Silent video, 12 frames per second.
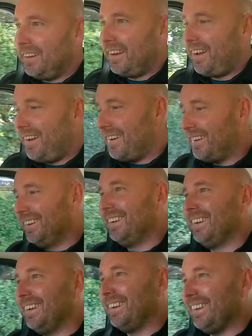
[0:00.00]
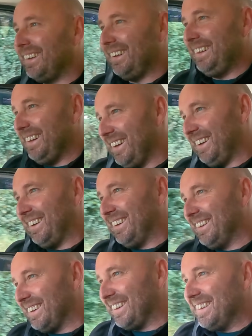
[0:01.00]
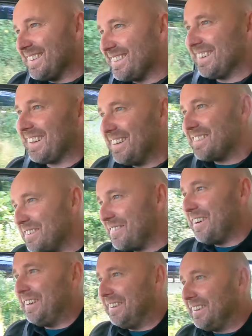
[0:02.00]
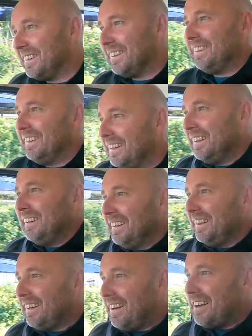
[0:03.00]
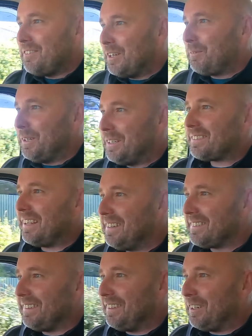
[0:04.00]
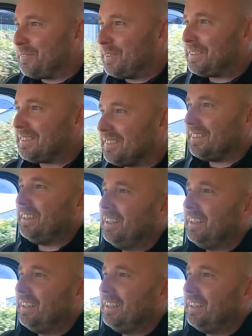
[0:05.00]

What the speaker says: Yeah, look at this on a country road. Oh, I've had worse days at the office.